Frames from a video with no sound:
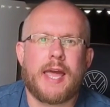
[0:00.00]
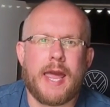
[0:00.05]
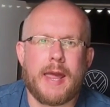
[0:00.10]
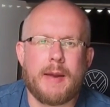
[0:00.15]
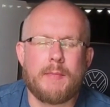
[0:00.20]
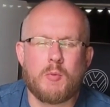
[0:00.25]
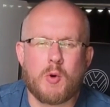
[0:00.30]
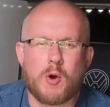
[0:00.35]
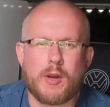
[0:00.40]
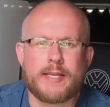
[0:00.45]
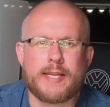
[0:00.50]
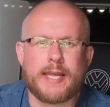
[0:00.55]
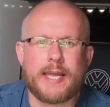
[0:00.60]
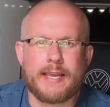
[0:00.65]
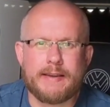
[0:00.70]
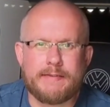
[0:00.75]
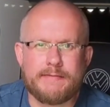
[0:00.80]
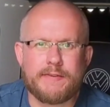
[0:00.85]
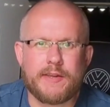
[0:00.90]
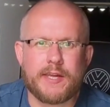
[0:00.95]

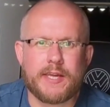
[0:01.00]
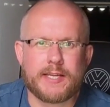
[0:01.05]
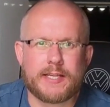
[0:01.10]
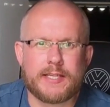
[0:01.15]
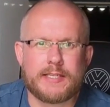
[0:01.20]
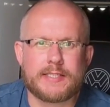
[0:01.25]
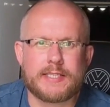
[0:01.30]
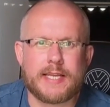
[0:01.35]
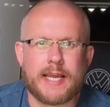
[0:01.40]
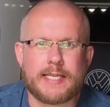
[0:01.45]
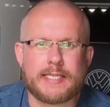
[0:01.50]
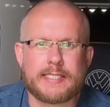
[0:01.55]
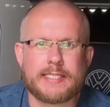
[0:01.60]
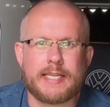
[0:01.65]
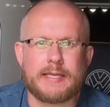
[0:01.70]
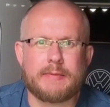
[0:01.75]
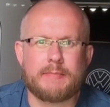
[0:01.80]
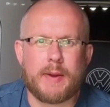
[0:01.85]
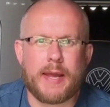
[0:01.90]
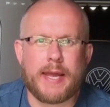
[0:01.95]
M1 in-vehicle
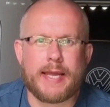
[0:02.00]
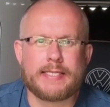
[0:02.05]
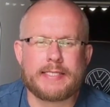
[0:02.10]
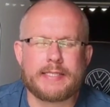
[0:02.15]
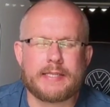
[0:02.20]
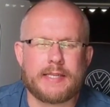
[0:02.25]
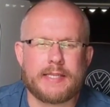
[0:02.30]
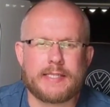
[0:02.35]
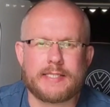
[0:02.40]
tested bed.